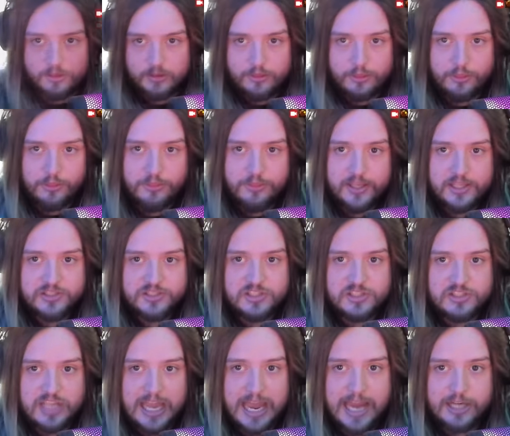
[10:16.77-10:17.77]
this
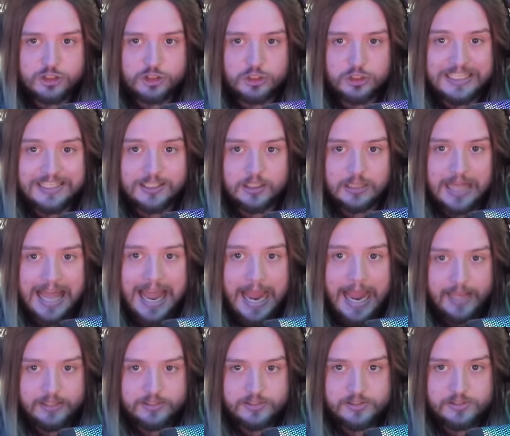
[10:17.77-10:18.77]
is actually
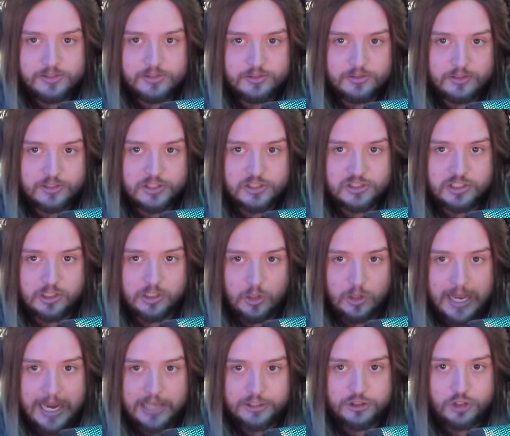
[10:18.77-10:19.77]
glass. This is
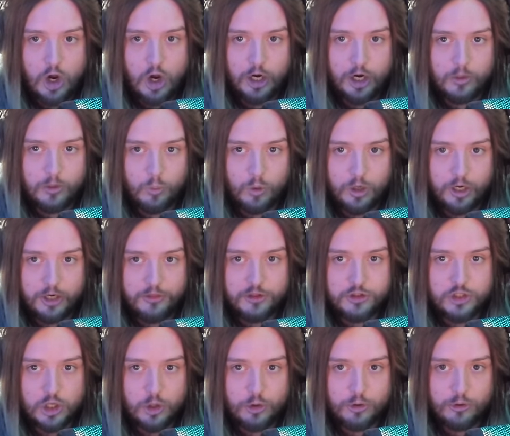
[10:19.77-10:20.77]
glass artwork, the
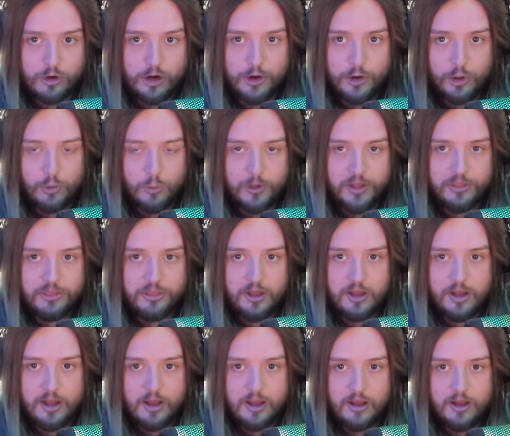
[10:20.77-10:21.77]
Jotaro, with
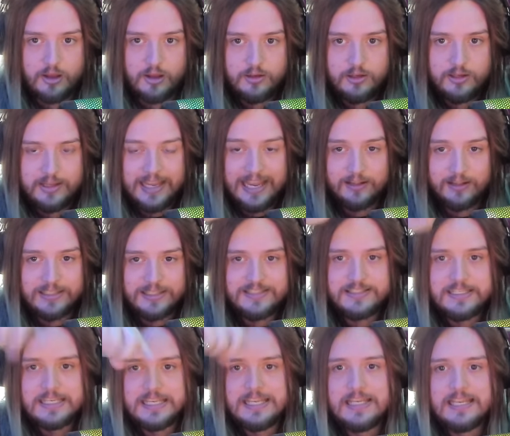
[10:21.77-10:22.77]
uh, L E
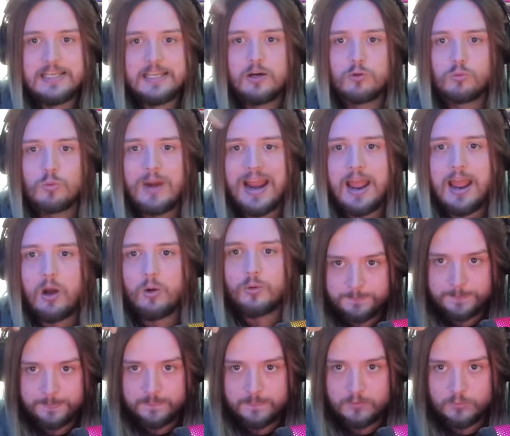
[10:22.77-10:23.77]
D
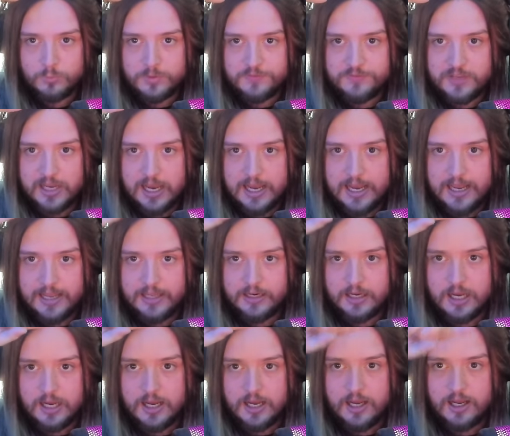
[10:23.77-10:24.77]
around. We've got
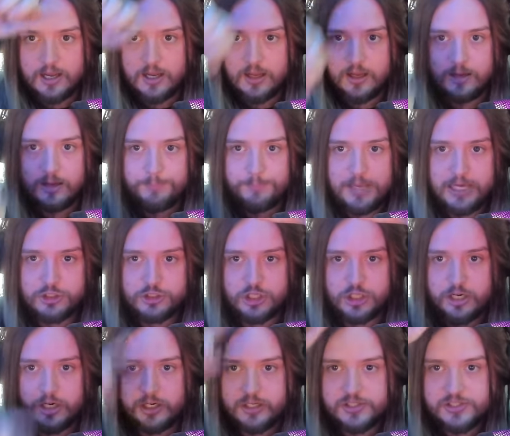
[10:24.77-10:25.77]
uh,
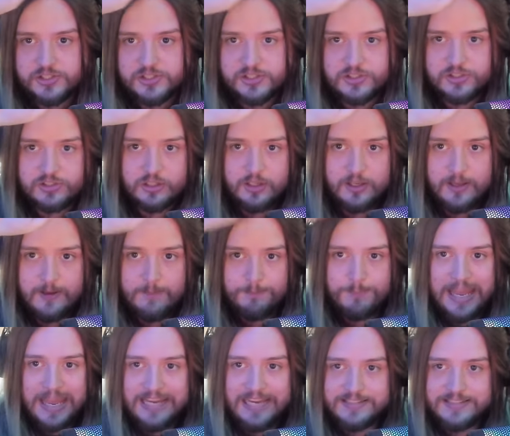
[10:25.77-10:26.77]
pictures,
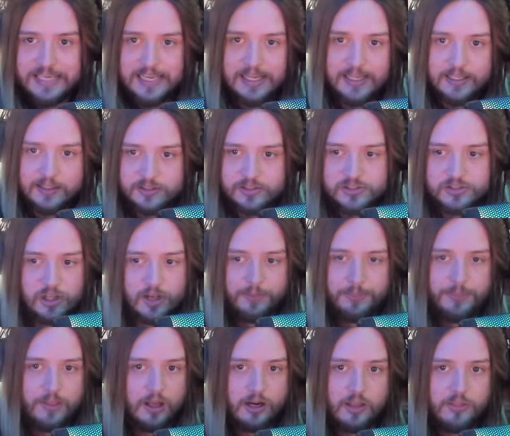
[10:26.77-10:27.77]
paintings. No,
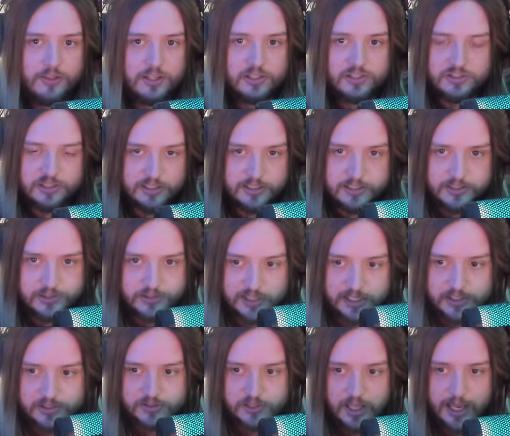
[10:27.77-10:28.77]
none of this is
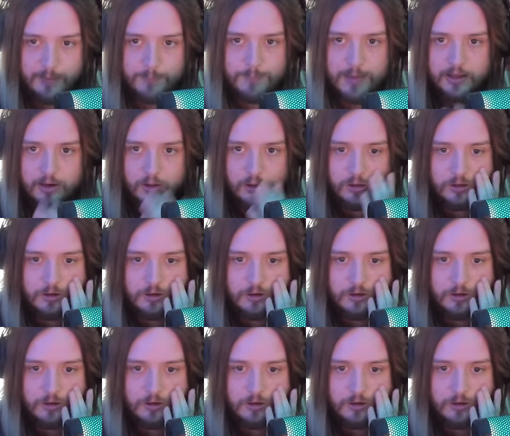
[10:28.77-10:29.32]
is like metal or